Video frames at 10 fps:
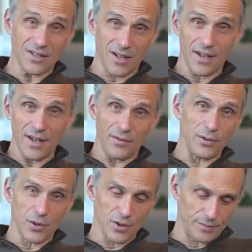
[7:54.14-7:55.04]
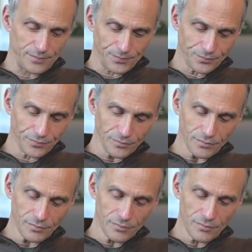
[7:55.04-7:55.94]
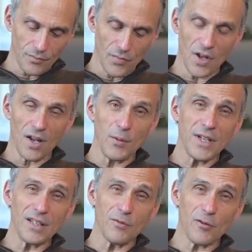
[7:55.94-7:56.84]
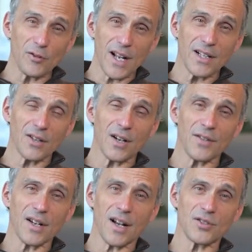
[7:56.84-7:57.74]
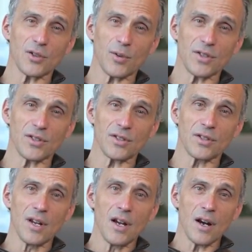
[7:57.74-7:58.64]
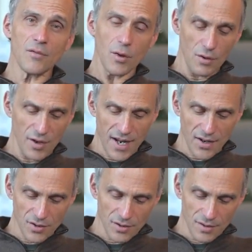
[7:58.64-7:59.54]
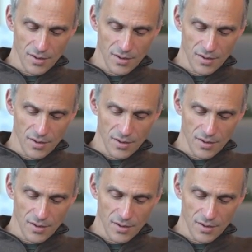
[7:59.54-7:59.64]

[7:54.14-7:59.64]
on evolution, and we can reflect on the consequences of our own action.